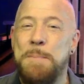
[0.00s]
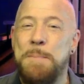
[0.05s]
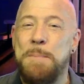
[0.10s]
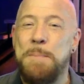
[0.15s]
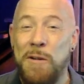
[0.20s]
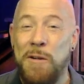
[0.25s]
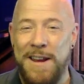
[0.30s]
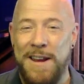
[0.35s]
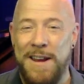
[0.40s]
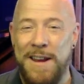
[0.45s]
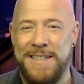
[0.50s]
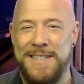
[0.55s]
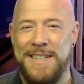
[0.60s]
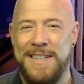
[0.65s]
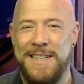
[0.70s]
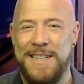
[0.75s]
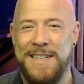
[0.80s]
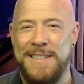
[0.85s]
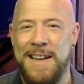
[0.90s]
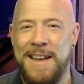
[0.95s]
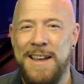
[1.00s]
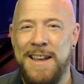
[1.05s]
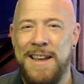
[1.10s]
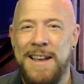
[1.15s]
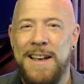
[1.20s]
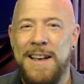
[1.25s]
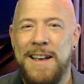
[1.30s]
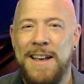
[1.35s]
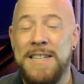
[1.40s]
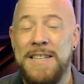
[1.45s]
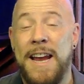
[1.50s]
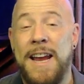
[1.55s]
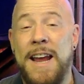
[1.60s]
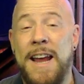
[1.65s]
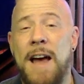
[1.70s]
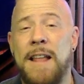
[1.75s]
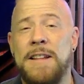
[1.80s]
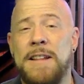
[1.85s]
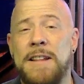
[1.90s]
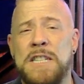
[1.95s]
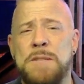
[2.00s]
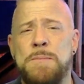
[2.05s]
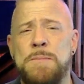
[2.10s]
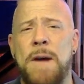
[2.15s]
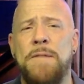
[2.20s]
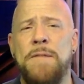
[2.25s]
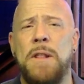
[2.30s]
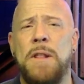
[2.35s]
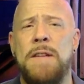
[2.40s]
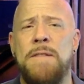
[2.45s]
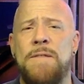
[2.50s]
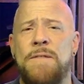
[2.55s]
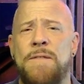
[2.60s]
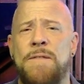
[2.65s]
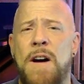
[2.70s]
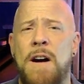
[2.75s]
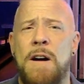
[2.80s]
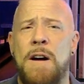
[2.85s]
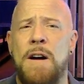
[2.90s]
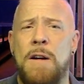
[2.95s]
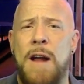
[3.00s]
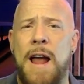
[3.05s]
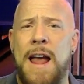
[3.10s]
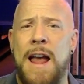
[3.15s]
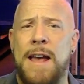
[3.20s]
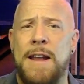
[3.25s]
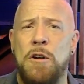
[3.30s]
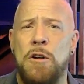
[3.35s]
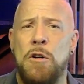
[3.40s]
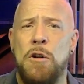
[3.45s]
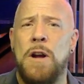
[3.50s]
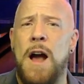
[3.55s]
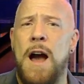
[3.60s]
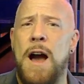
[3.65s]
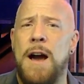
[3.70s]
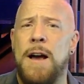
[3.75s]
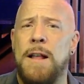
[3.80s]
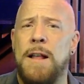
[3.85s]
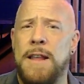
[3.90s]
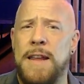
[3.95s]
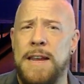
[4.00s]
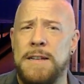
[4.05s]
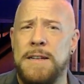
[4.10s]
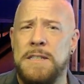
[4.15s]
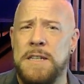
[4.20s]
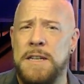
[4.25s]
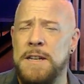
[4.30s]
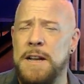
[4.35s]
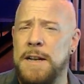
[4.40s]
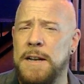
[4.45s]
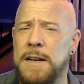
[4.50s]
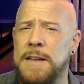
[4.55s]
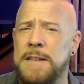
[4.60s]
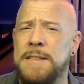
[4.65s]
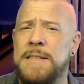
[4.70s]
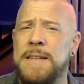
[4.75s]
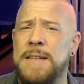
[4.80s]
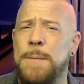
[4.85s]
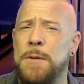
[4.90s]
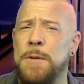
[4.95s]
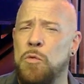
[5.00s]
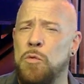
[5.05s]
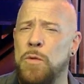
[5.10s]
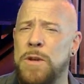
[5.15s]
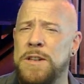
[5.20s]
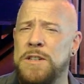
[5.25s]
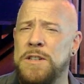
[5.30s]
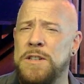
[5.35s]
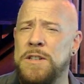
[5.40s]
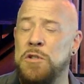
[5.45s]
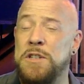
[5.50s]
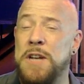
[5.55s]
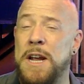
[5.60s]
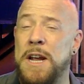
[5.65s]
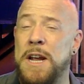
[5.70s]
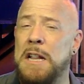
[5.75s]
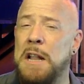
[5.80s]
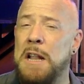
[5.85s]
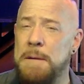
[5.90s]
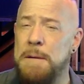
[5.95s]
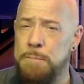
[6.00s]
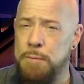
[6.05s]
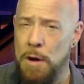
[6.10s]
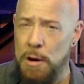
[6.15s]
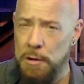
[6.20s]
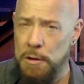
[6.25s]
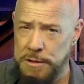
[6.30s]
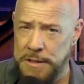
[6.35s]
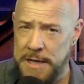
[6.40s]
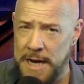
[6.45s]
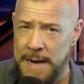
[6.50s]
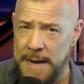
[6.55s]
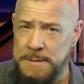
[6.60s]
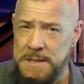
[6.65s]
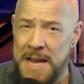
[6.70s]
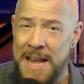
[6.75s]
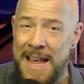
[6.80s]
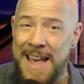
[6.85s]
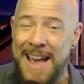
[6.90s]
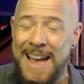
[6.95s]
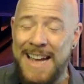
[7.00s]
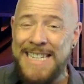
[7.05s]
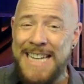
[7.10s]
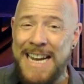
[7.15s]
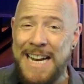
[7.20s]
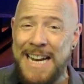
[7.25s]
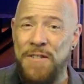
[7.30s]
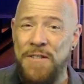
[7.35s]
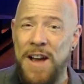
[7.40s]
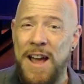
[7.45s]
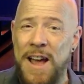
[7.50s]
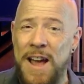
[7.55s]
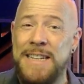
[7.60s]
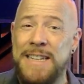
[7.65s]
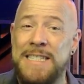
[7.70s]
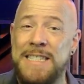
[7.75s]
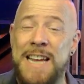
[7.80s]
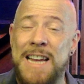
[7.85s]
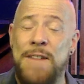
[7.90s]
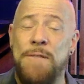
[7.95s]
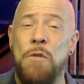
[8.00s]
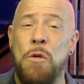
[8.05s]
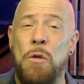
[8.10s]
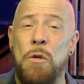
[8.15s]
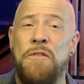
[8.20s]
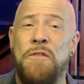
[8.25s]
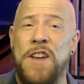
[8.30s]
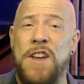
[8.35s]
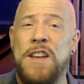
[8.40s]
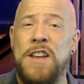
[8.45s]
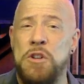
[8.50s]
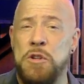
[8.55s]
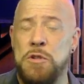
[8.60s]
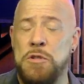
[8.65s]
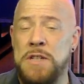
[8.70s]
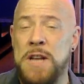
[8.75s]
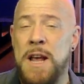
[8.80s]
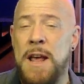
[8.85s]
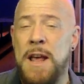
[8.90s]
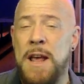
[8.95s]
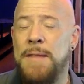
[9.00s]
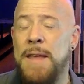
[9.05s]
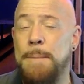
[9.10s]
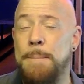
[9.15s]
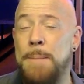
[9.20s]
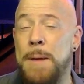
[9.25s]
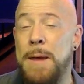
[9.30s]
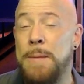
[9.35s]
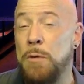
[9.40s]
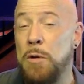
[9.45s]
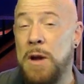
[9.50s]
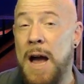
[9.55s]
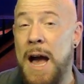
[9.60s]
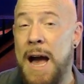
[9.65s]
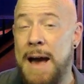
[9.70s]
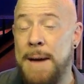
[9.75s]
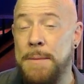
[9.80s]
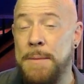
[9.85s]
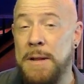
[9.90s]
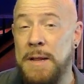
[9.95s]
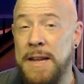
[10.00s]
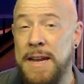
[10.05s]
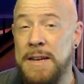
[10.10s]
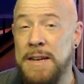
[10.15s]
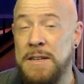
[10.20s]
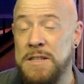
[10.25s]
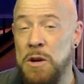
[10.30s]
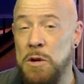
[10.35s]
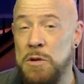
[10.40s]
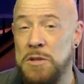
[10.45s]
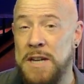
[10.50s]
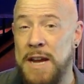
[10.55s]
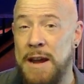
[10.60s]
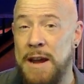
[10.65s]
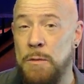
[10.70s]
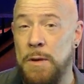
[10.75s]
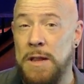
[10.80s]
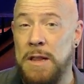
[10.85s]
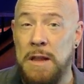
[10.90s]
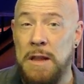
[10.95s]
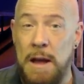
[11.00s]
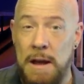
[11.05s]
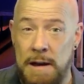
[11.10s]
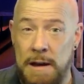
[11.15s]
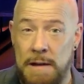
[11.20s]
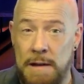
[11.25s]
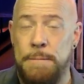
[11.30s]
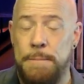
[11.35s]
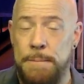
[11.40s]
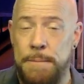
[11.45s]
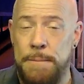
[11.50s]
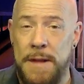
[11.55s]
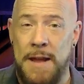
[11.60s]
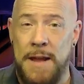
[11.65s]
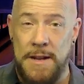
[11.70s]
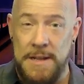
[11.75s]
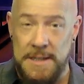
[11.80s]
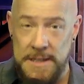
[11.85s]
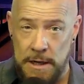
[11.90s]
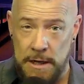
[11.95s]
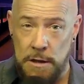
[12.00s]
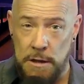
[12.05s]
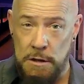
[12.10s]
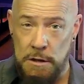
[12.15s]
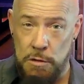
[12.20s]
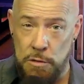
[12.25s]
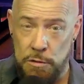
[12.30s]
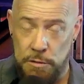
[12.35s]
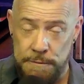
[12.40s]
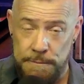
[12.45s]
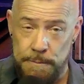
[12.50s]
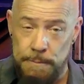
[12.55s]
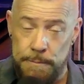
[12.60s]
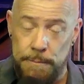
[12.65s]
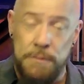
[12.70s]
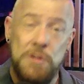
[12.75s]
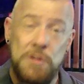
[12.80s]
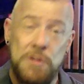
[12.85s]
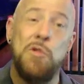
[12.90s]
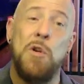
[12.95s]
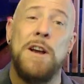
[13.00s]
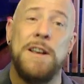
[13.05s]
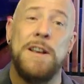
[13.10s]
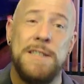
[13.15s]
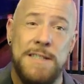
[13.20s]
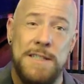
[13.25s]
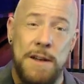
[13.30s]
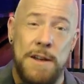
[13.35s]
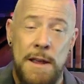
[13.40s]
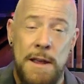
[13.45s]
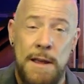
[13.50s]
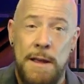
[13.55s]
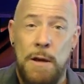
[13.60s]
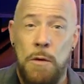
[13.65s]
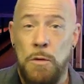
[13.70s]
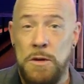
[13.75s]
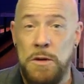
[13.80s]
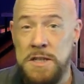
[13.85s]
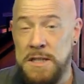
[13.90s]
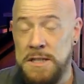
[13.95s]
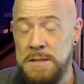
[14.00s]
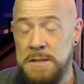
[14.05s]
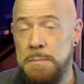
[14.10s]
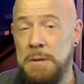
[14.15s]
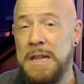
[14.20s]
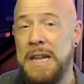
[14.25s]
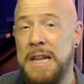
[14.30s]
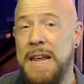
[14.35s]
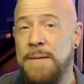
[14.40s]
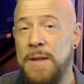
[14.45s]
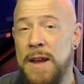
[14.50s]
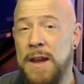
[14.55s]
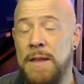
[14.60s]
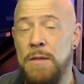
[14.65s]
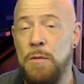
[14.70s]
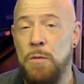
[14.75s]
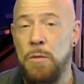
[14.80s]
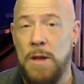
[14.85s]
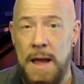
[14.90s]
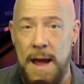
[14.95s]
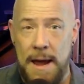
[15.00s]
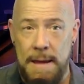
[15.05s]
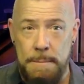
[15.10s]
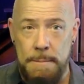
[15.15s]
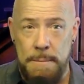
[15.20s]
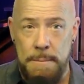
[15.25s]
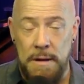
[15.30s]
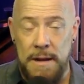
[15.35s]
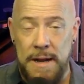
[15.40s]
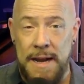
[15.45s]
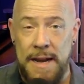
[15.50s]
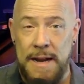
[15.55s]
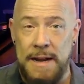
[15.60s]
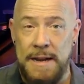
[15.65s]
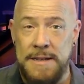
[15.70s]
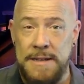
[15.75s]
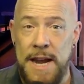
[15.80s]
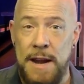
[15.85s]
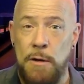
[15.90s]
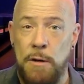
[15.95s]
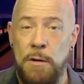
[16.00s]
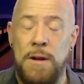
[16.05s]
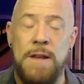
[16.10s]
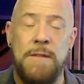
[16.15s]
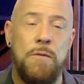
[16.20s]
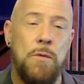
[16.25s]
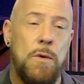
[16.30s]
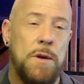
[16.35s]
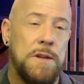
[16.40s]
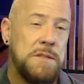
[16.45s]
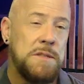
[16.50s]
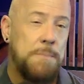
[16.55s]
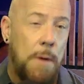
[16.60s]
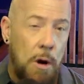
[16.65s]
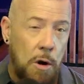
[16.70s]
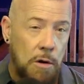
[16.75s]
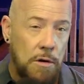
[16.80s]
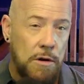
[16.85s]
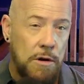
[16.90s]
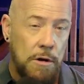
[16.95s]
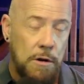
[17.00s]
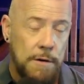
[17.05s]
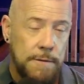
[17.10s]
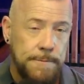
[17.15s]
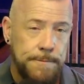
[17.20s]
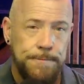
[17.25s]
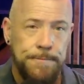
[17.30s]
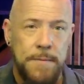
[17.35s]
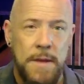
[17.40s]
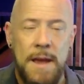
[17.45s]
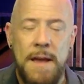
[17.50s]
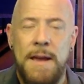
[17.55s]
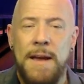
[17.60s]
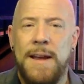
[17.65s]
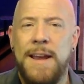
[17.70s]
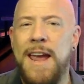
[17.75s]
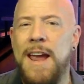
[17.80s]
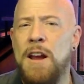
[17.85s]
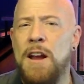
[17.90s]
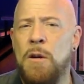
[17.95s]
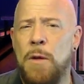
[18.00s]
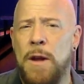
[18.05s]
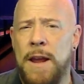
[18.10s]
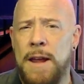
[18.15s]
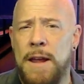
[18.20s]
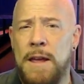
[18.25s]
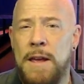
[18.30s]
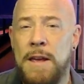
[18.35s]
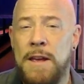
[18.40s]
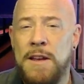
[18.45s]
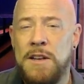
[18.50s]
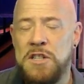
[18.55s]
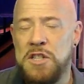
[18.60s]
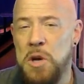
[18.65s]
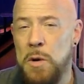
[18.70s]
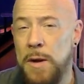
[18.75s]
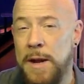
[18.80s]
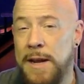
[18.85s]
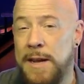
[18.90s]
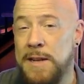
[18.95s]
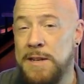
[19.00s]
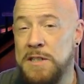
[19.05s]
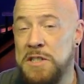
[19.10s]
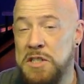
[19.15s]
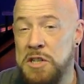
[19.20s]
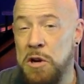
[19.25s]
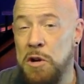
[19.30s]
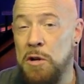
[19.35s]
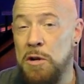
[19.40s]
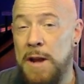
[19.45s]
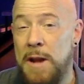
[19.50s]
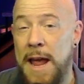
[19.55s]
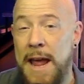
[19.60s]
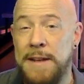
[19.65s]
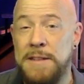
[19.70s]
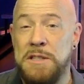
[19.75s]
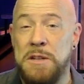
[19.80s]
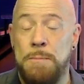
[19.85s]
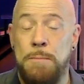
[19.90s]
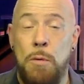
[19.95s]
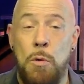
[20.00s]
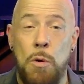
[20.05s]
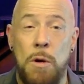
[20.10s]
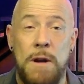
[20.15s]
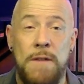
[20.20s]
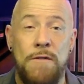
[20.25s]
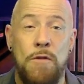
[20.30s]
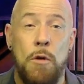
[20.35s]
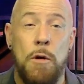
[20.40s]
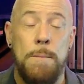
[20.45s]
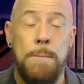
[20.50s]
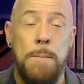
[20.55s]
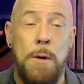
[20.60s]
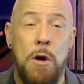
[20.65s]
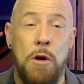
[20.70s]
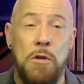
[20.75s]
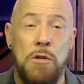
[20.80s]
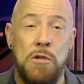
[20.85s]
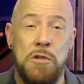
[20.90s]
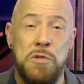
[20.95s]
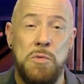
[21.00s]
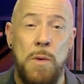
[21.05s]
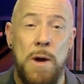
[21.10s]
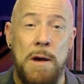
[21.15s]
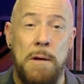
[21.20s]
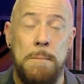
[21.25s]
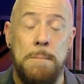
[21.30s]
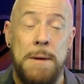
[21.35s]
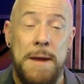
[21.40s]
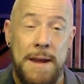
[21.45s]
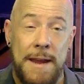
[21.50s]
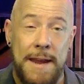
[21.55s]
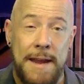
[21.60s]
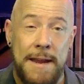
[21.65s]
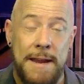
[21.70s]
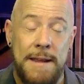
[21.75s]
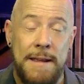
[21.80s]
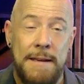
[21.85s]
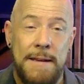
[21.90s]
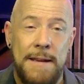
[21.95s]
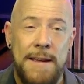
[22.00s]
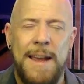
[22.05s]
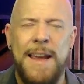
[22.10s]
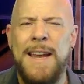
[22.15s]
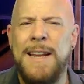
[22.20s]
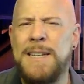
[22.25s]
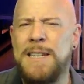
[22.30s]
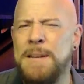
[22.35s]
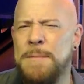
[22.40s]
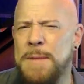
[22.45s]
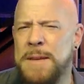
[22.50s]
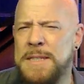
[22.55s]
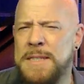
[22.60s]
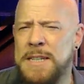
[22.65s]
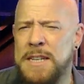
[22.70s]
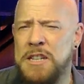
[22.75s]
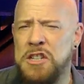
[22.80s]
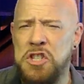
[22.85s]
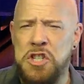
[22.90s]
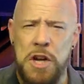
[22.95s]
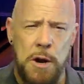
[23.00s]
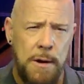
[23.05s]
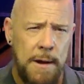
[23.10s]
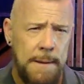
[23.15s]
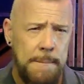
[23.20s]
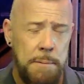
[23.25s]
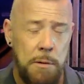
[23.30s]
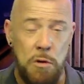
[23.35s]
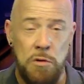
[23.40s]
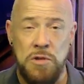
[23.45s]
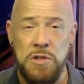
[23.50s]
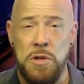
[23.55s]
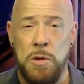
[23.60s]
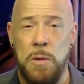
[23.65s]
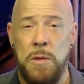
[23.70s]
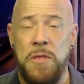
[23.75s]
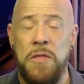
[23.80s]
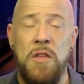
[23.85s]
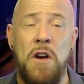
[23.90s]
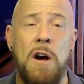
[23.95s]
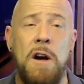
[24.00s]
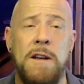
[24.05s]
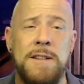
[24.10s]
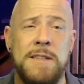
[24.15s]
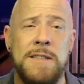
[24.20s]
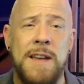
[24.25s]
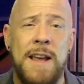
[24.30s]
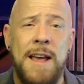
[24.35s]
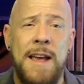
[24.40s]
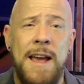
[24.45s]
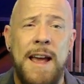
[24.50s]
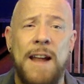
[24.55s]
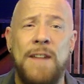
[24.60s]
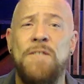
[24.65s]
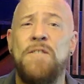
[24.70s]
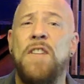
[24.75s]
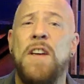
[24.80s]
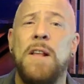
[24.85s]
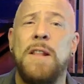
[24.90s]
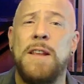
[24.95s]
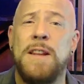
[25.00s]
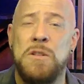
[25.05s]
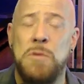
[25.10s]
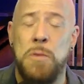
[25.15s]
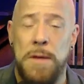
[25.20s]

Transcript: Psychologist Beverly Fehr and her colleagues conducted seminal research on love prototypes, identifying several features that people commonly associate with love, and these include trust, which believing in the reliability and integrity of one's partner, caring, showing concern and support for a partner's well being, intimacy, sharing personal thoughts and feelings with a partner